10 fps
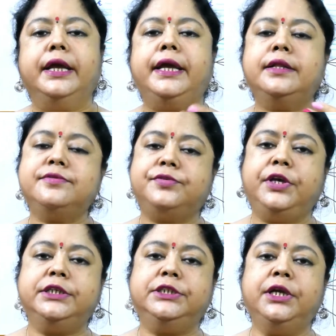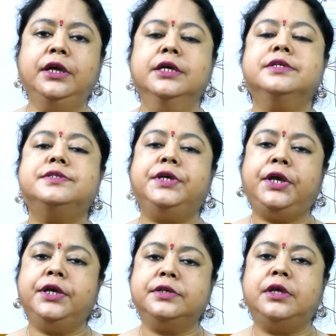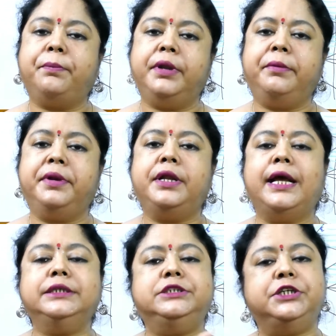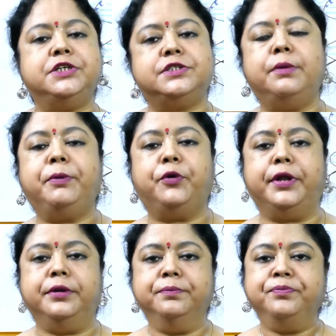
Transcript: In CG, C is the pyrimidine and G is the purine.